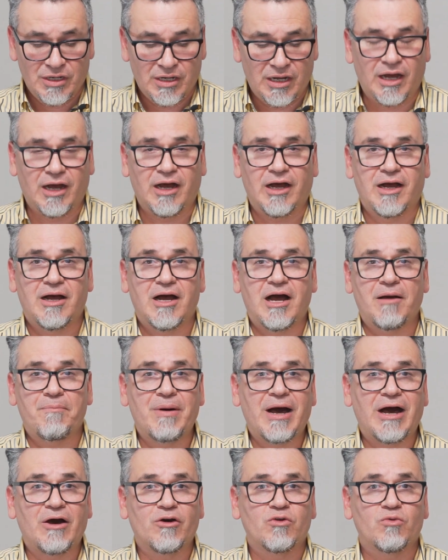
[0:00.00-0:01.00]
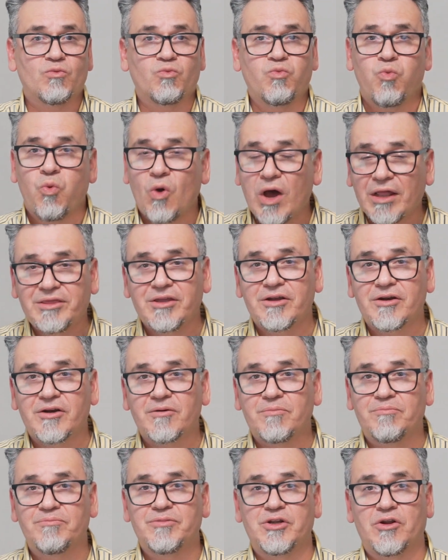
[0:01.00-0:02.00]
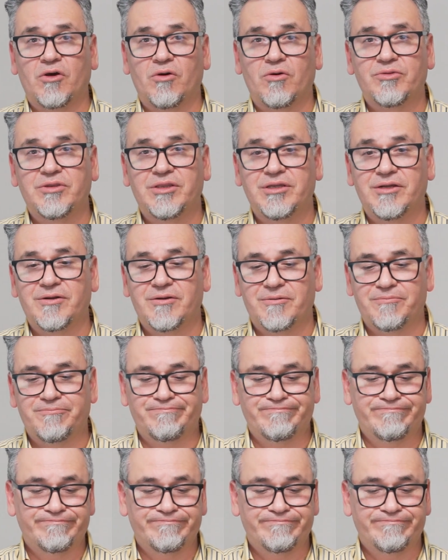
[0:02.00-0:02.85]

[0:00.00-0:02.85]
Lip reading: about what their